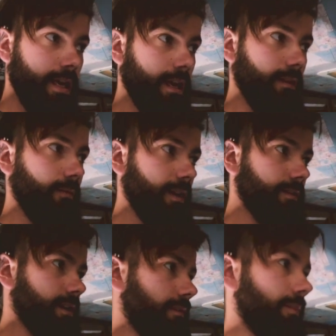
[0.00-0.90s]
and the
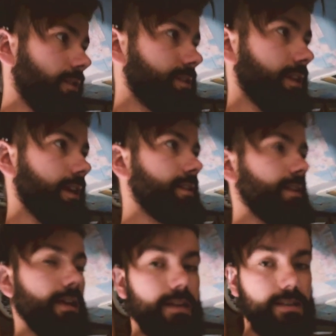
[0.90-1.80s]
windows are mostly
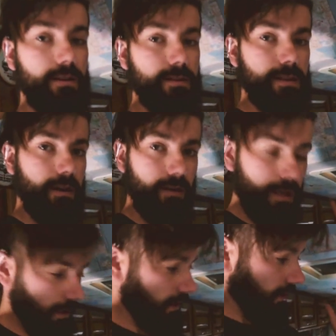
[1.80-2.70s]
insulated too, so
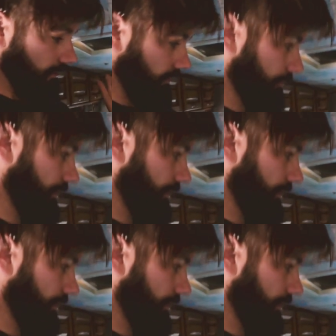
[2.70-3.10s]
we're